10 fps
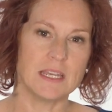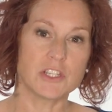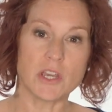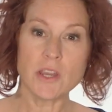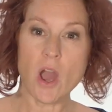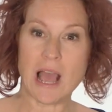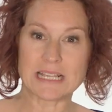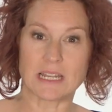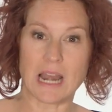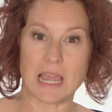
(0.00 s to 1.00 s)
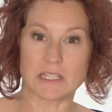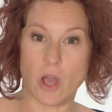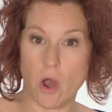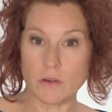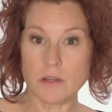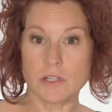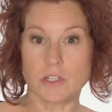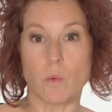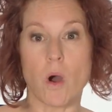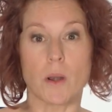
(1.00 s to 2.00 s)
Turn your hazard lights on
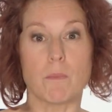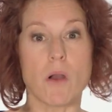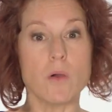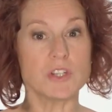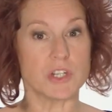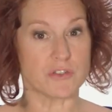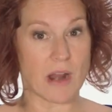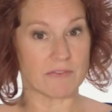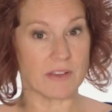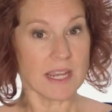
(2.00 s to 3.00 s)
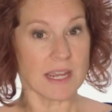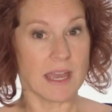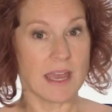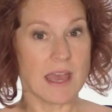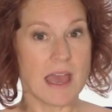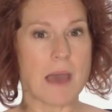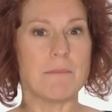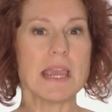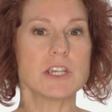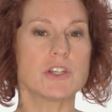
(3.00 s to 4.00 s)
to warn approaching traffic and
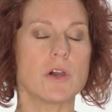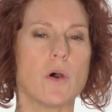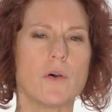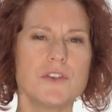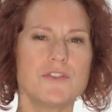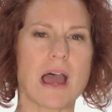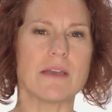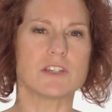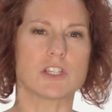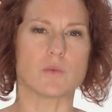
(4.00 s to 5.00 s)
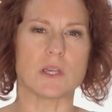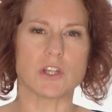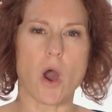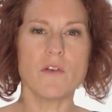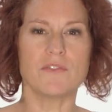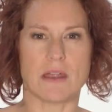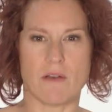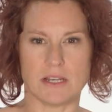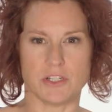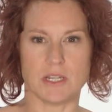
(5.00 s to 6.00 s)
make sure other drivers switch off their
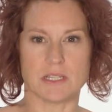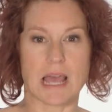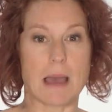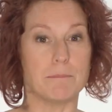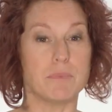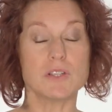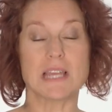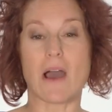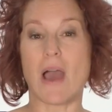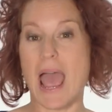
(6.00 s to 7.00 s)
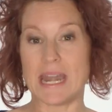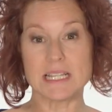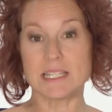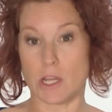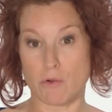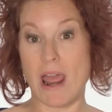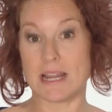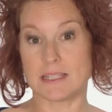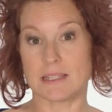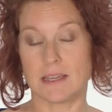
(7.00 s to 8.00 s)
engines and put out any
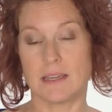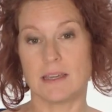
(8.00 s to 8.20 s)
cigarettes.